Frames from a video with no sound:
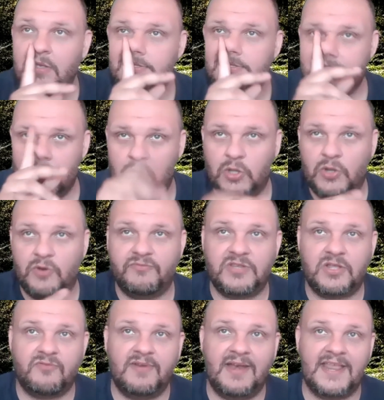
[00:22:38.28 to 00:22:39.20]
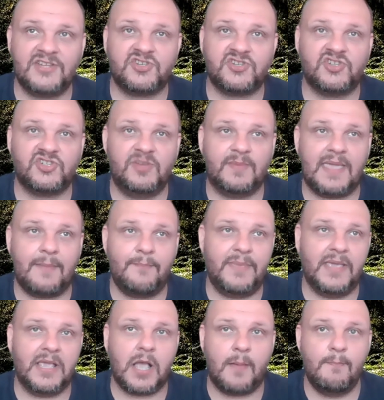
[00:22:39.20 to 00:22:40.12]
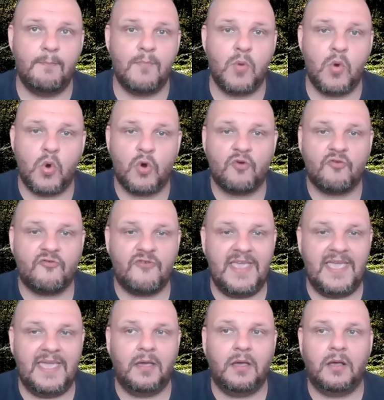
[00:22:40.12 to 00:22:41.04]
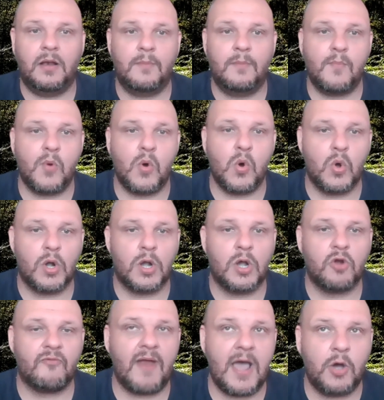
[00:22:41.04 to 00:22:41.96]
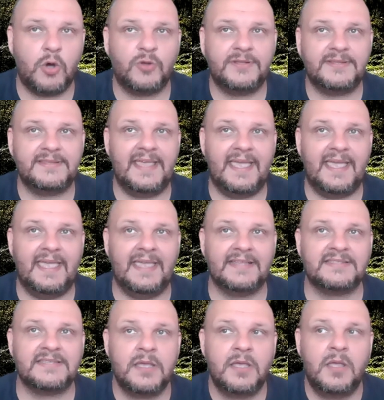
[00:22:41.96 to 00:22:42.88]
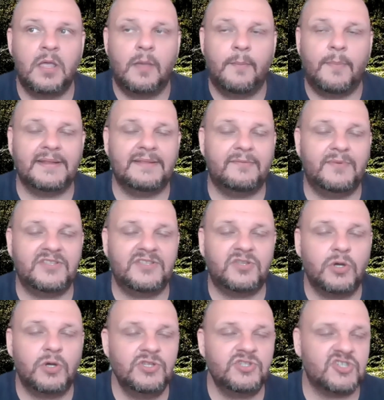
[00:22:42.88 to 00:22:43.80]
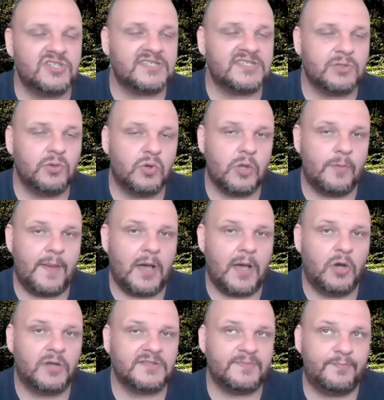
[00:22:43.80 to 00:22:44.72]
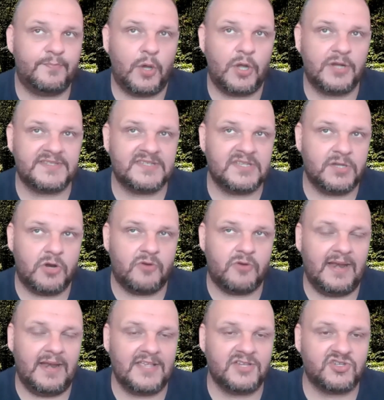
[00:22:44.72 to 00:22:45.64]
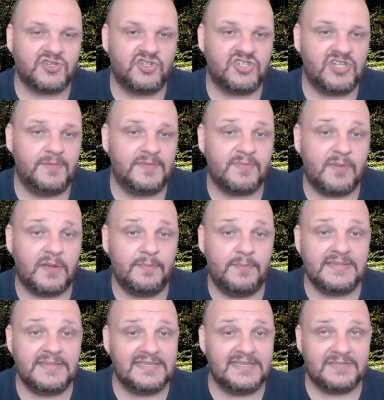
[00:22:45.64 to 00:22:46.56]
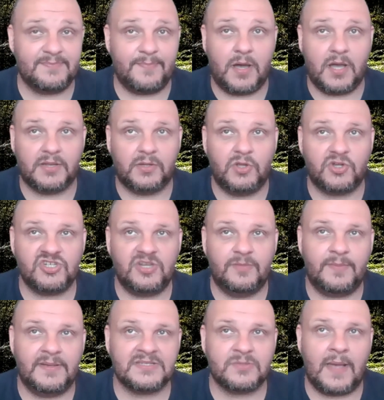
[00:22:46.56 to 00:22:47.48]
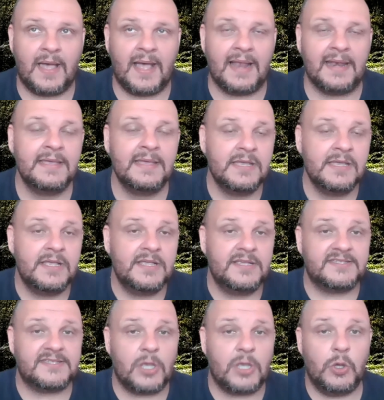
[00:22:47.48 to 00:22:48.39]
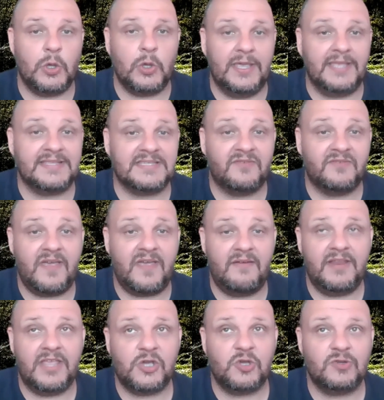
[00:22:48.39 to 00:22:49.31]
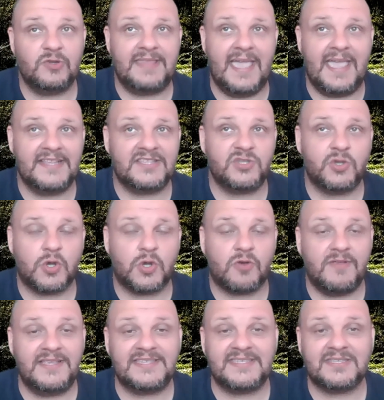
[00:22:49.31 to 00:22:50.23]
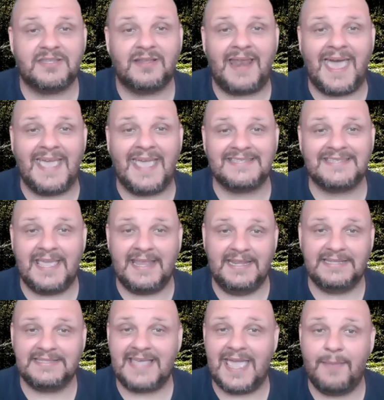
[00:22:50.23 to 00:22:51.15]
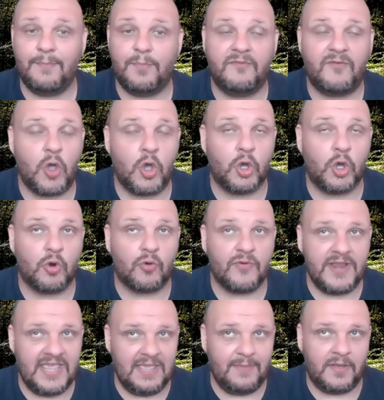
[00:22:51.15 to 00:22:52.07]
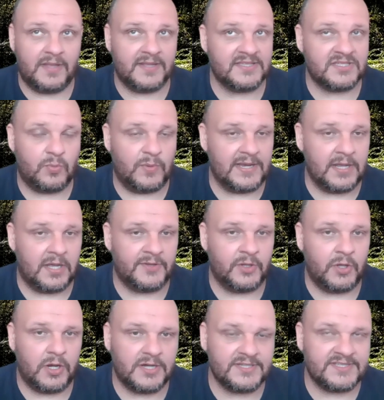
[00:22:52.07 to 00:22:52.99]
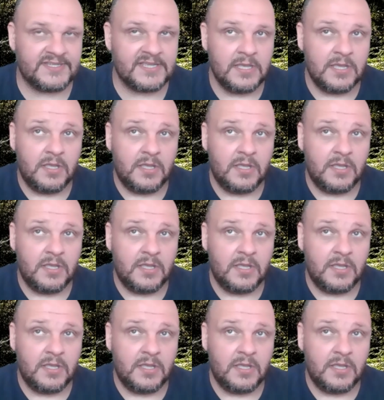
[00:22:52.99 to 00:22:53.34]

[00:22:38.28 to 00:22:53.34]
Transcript: So the relationship can become more real, more grounded. But we don't just talk about personal relationships, but business partnership as well. So it's a very good day to crystallize any type of agreement with others.